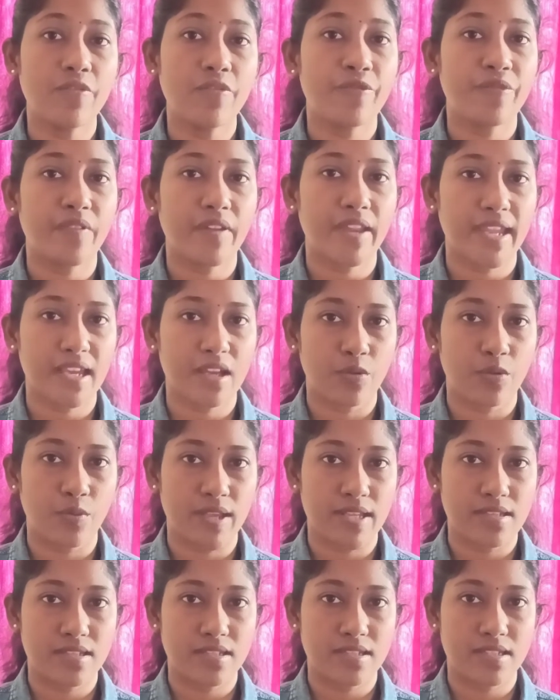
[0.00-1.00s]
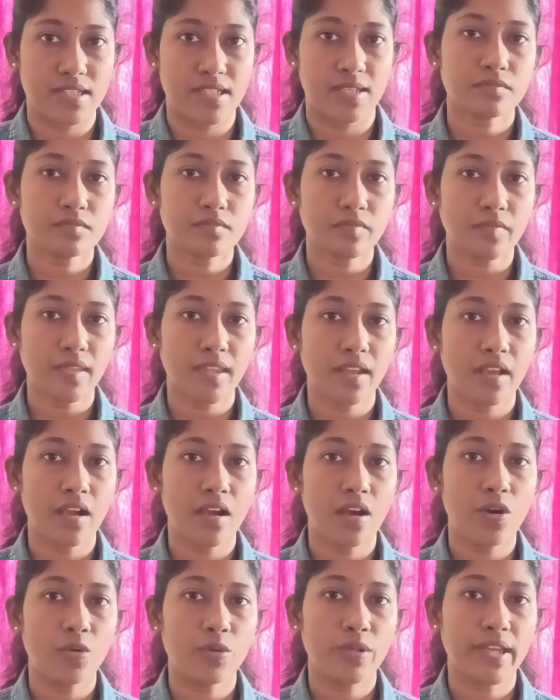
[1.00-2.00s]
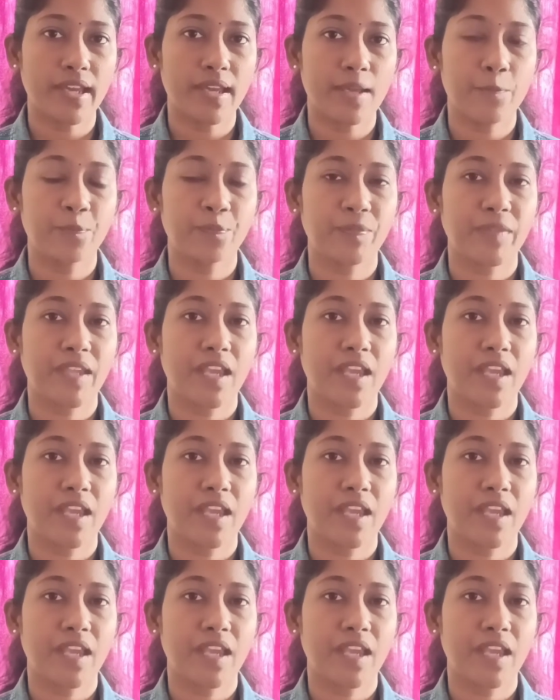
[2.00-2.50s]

frequency. Okay.